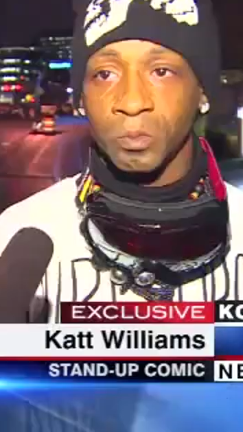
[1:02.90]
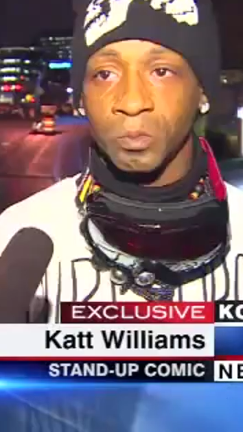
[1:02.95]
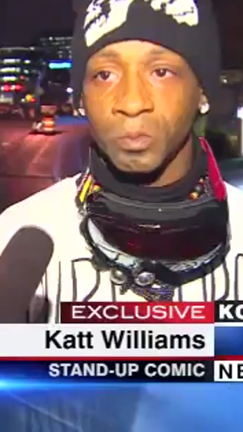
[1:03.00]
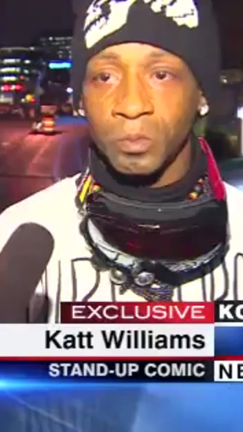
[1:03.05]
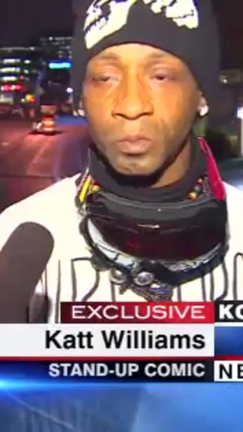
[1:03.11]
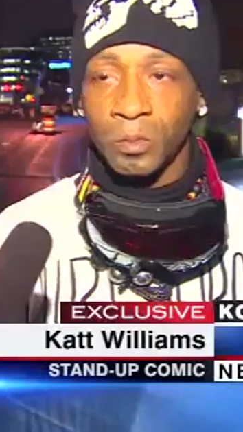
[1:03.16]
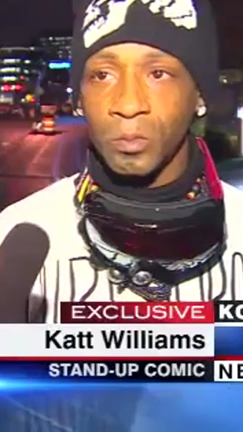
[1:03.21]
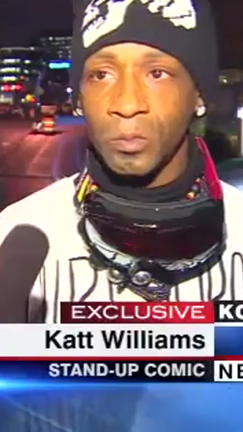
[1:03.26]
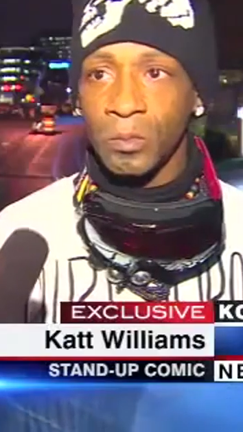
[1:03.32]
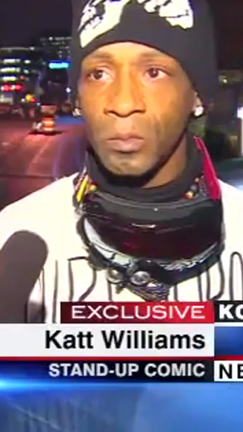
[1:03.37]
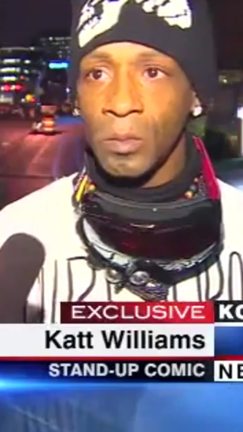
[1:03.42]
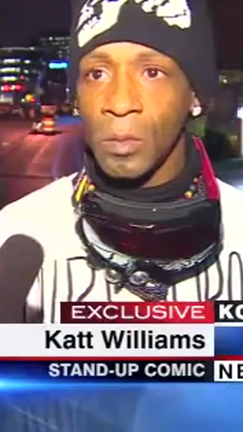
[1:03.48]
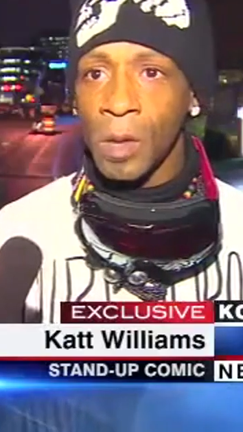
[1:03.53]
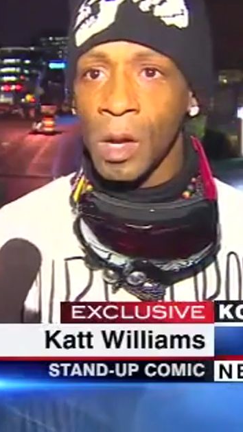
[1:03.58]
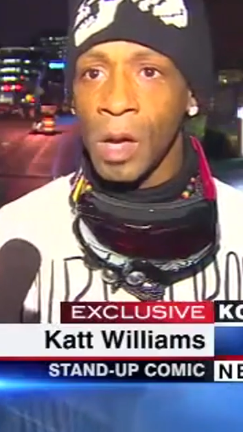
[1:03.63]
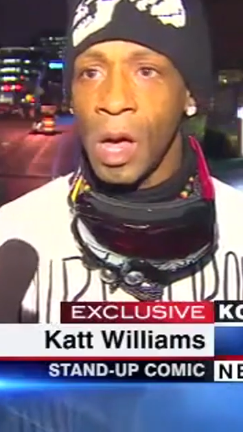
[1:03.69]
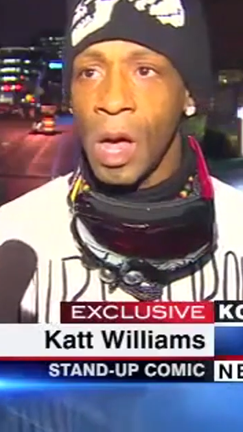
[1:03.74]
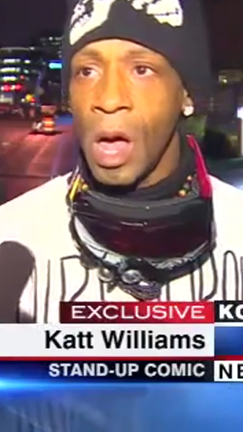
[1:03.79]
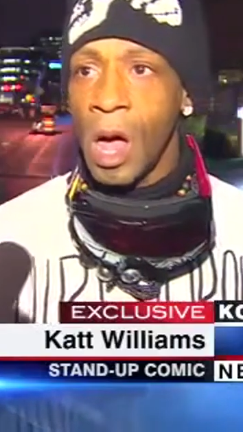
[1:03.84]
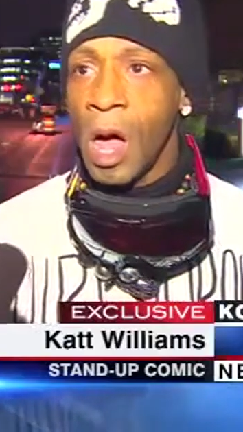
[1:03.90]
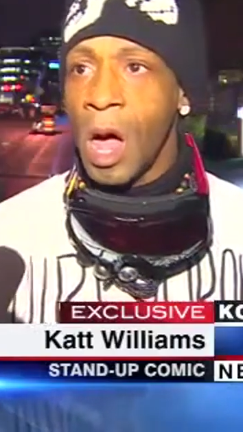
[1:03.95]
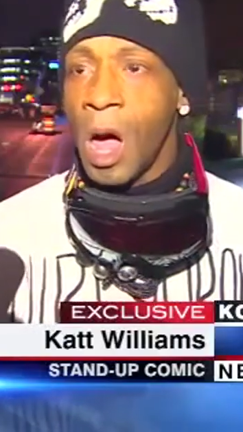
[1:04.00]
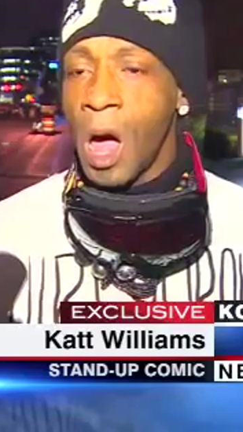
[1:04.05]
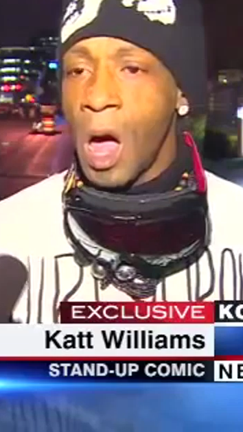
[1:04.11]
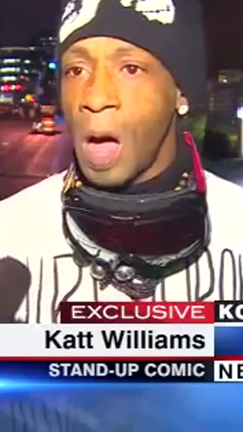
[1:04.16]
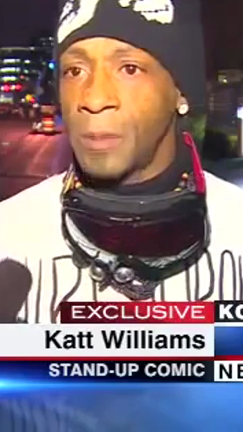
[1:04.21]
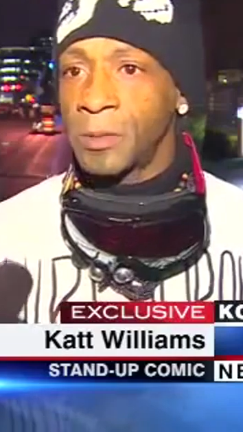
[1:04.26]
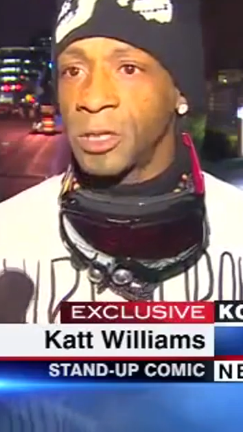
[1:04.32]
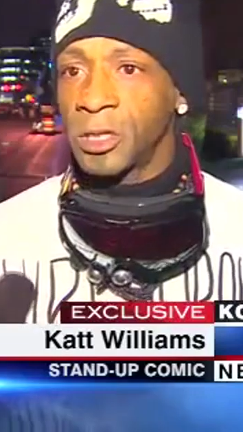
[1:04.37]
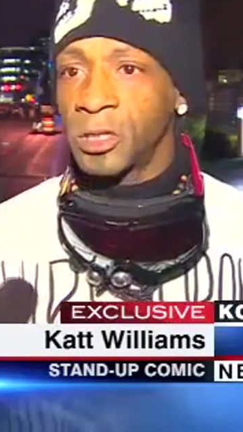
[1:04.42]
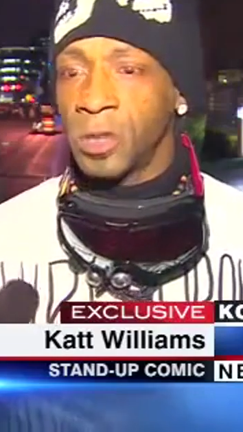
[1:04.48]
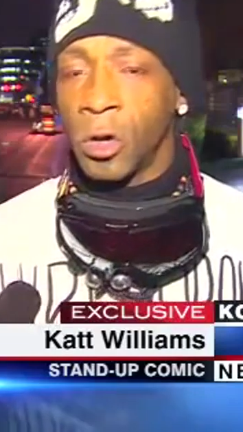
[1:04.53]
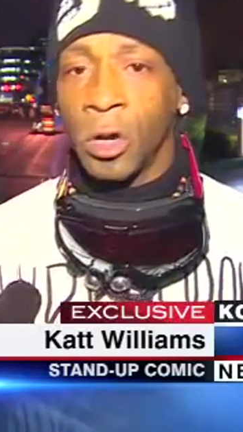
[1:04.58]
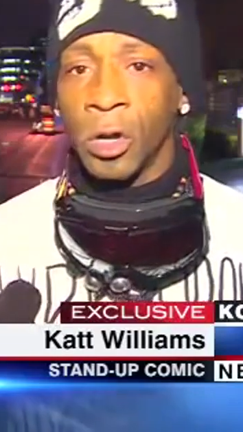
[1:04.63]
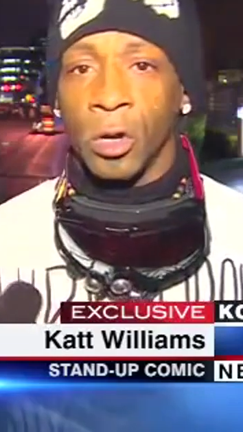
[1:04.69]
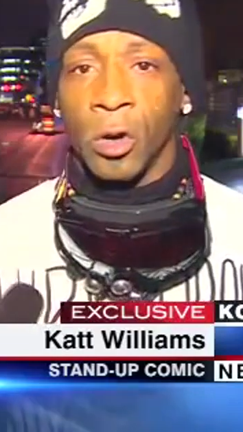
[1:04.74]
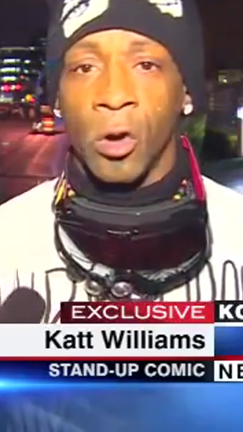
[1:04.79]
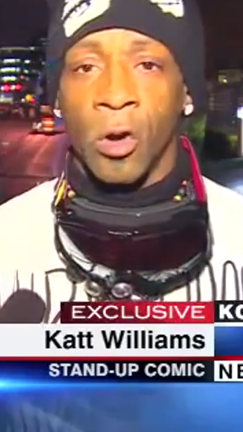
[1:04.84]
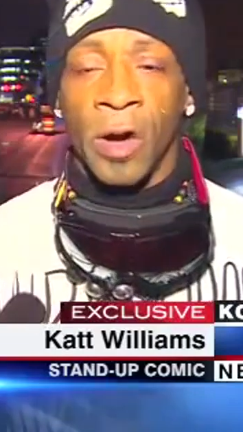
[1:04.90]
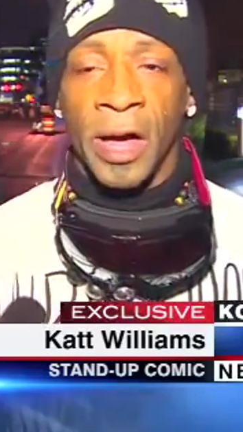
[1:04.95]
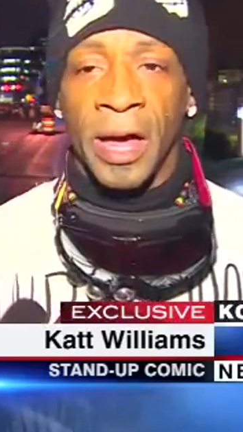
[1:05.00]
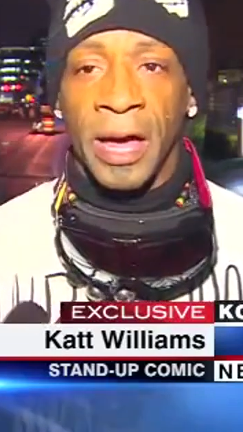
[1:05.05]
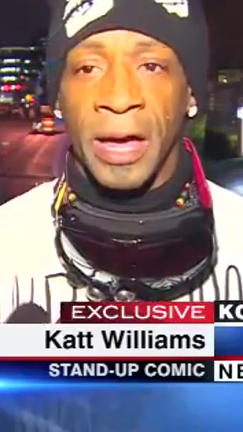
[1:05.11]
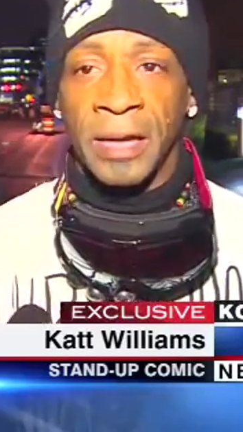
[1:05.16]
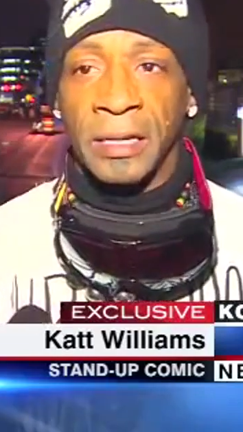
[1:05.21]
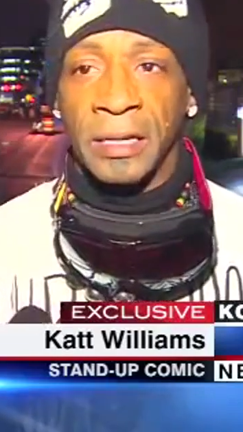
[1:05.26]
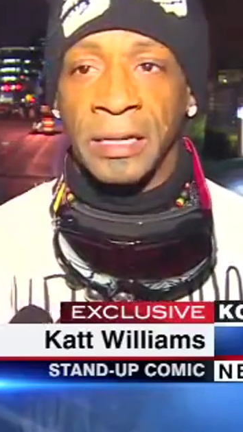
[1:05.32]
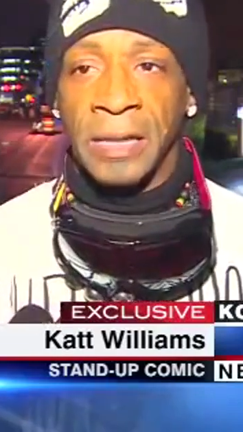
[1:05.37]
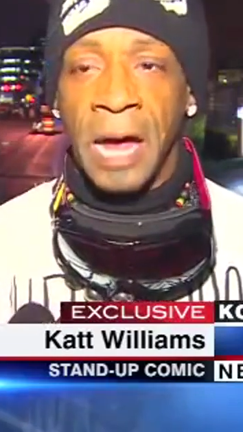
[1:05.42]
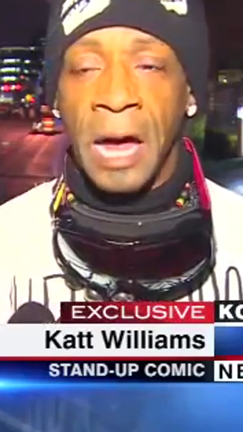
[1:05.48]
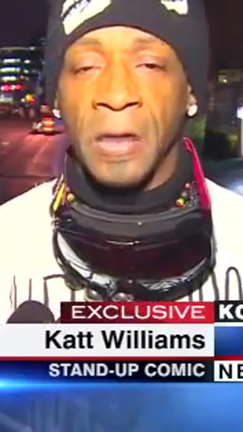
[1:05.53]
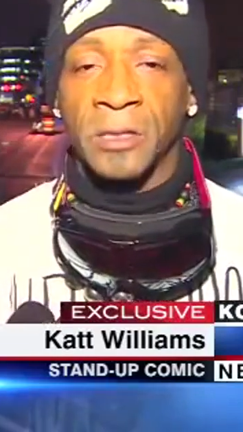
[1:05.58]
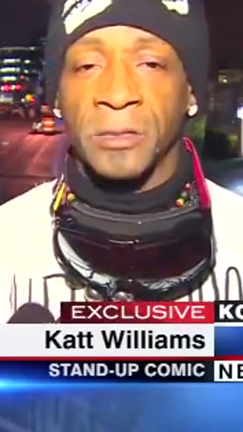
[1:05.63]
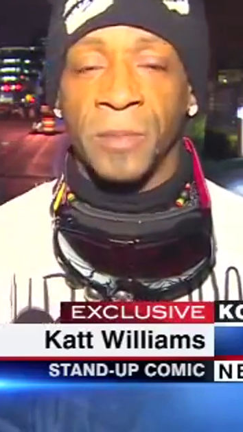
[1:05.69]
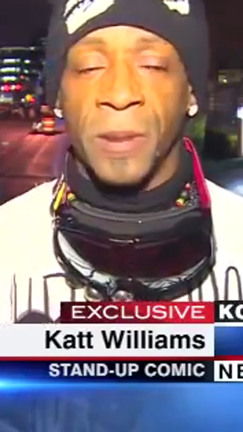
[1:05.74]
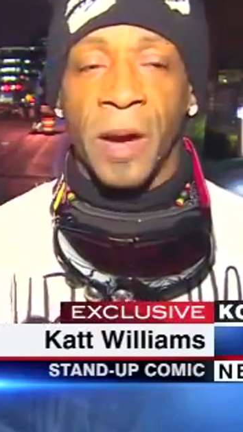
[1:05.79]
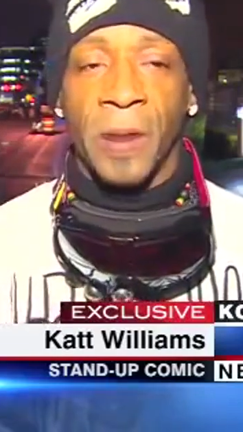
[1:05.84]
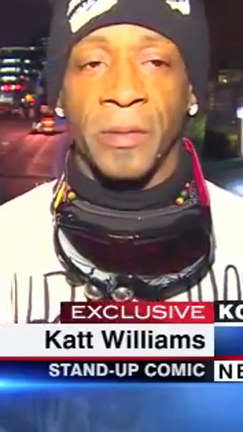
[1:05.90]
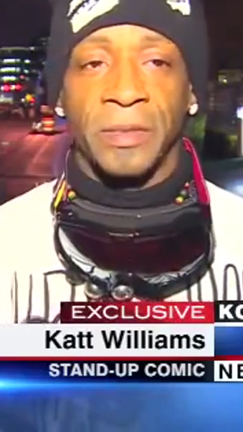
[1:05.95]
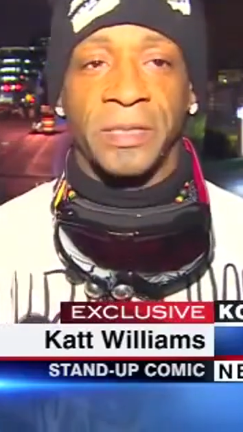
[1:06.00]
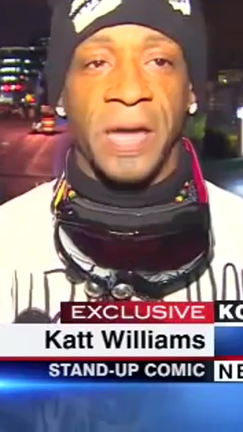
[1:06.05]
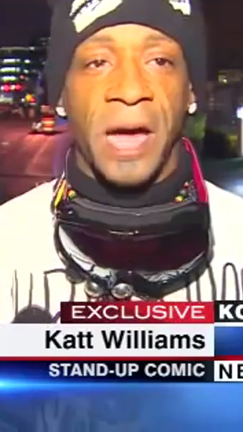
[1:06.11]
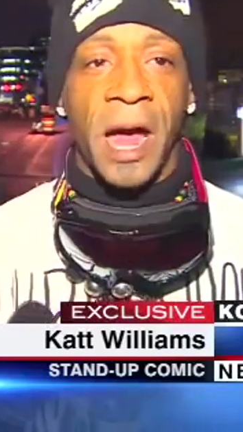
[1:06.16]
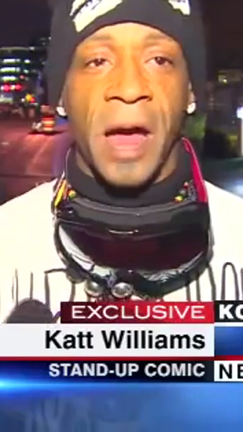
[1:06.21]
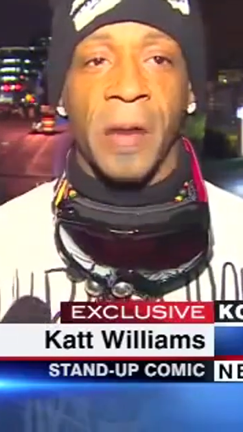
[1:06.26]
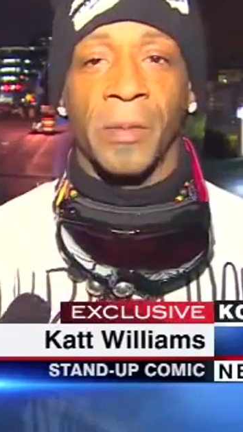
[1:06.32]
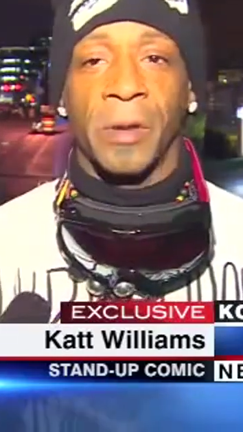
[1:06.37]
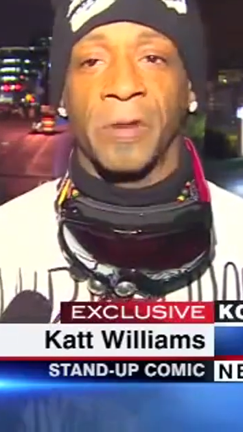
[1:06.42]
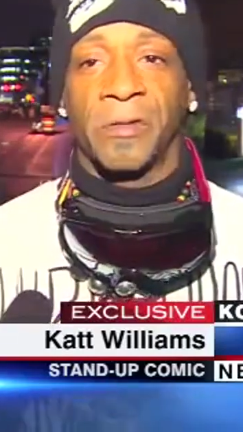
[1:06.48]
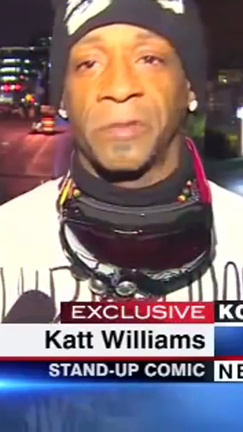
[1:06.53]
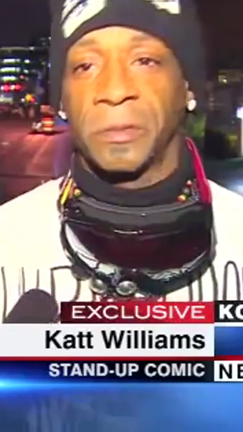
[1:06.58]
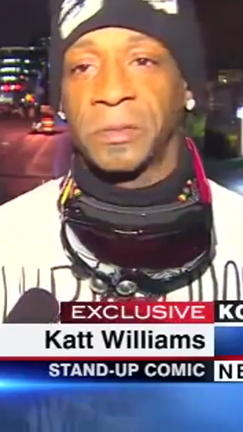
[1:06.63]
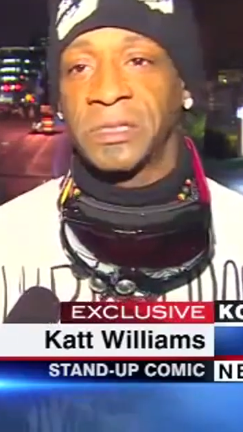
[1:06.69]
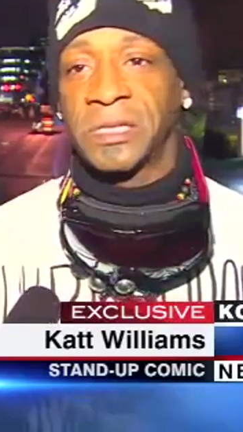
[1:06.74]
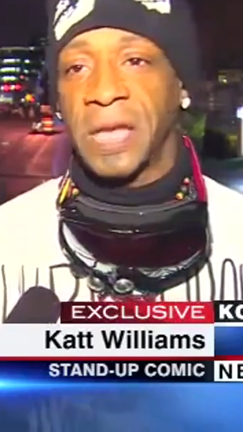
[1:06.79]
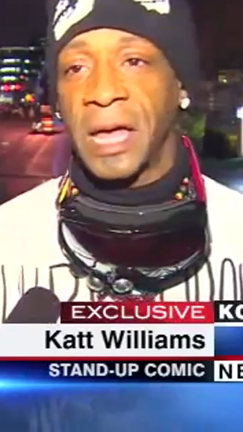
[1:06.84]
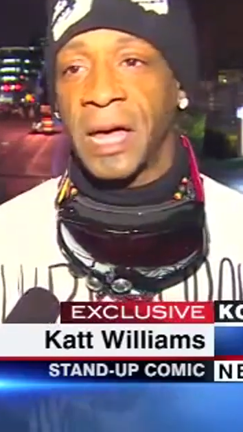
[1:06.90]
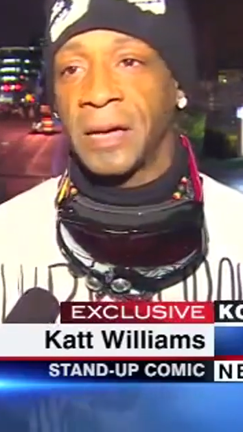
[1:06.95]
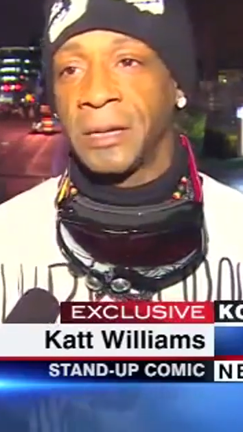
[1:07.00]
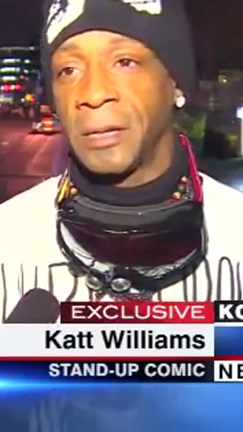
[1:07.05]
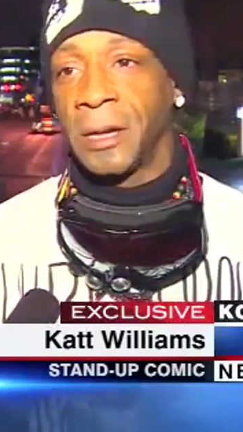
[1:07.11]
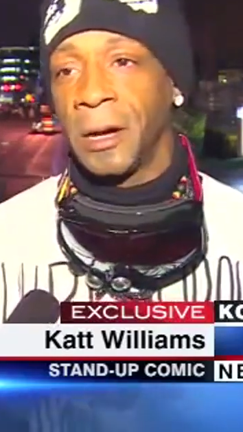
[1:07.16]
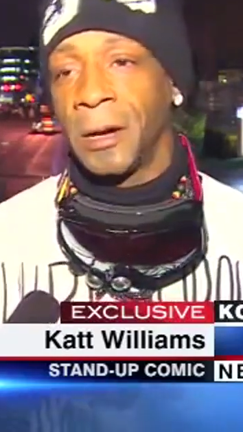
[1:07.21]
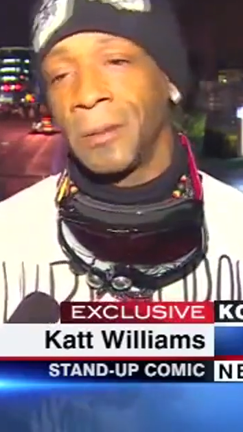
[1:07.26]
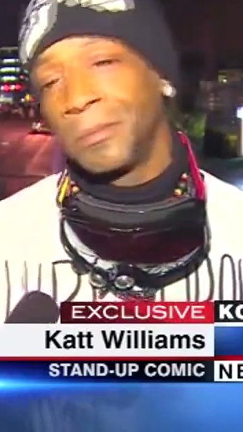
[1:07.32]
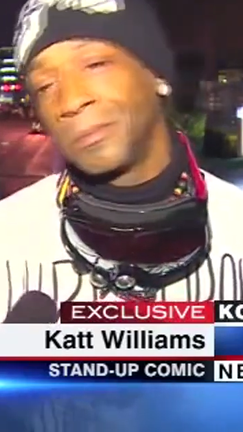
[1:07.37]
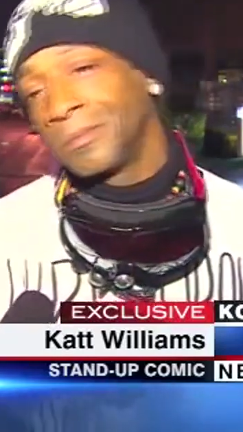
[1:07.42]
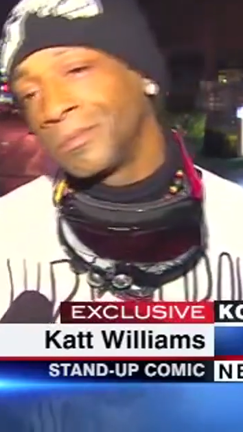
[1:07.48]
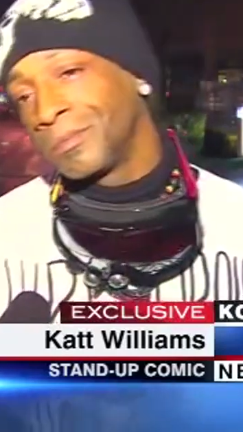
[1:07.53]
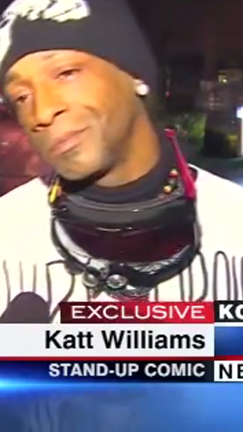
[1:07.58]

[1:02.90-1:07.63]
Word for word: I'm just going to go ahead and announce my retirement from stand-up.